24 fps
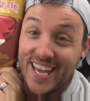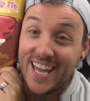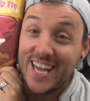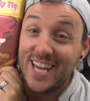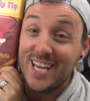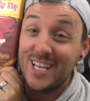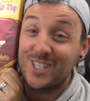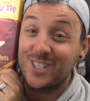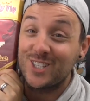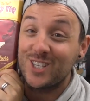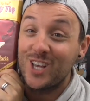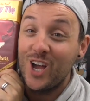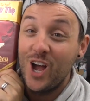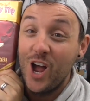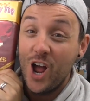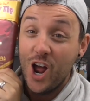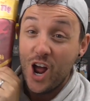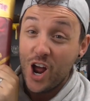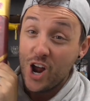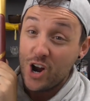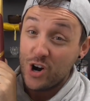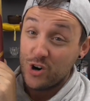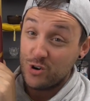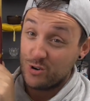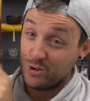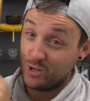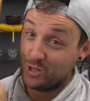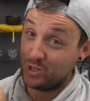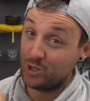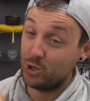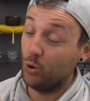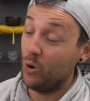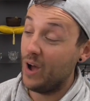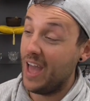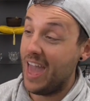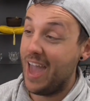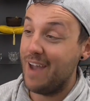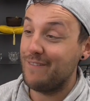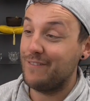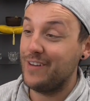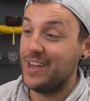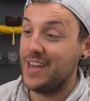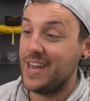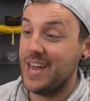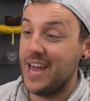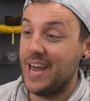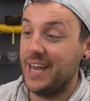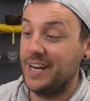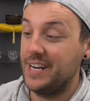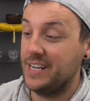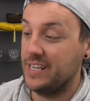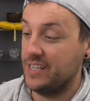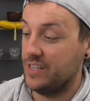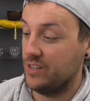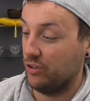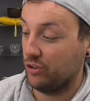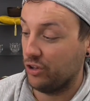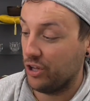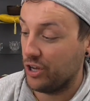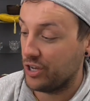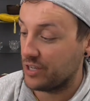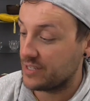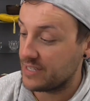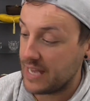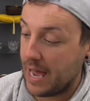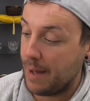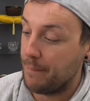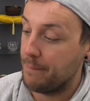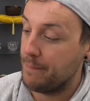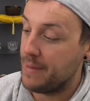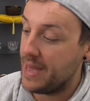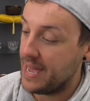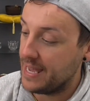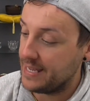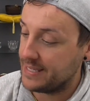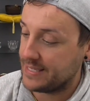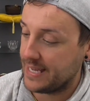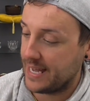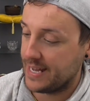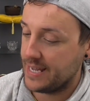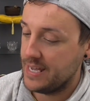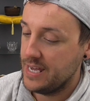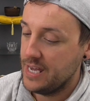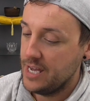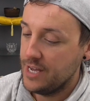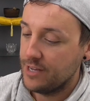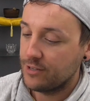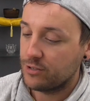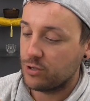It is so heavy and it looks amazing.